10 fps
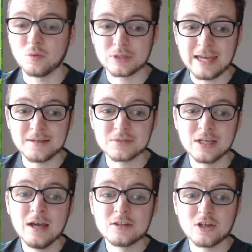
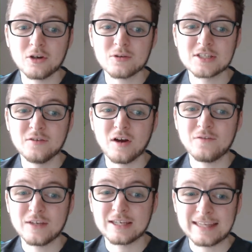improving. He's kind of improving
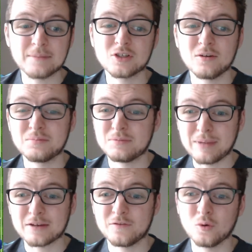in all aspects, and
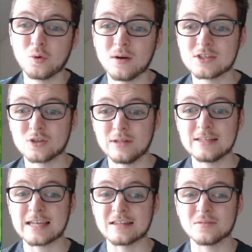it's really
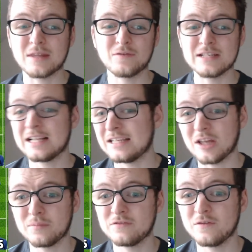nice to see.
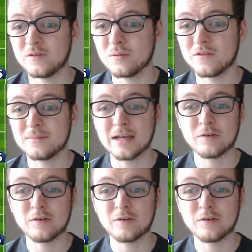Hudson-Odoi is going to